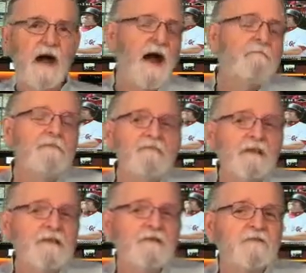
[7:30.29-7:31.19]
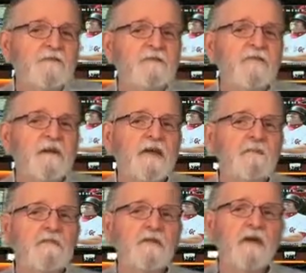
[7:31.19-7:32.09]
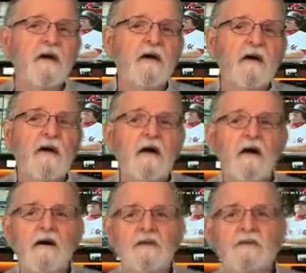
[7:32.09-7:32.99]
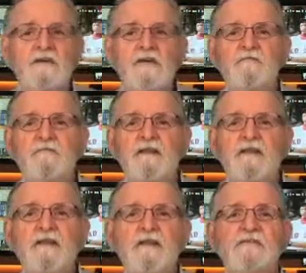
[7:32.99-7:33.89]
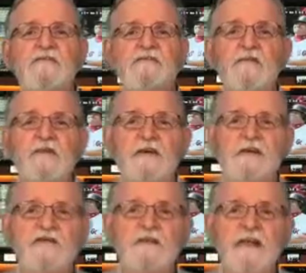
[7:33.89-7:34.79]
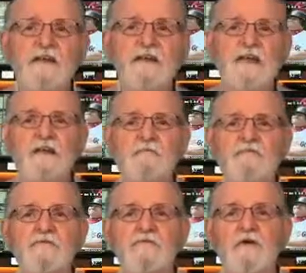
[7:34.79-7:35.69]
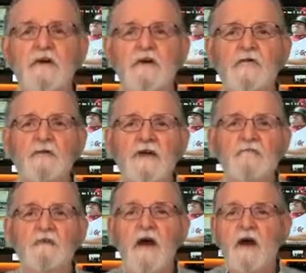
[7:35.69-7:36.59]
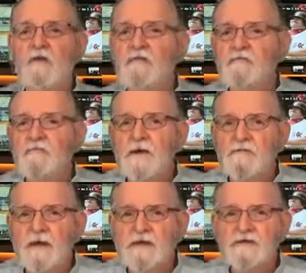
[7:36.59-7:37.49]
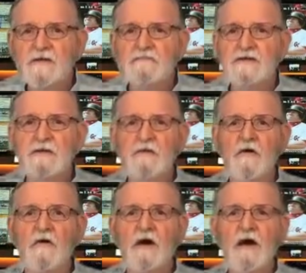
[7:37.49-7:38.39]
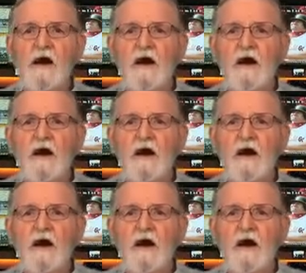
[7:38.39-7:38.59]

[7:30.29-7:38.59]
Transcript: I would think that truthfully he would see if Vinny Testaverde could stand a game or two or whatever, or even bring back Tim Tebow,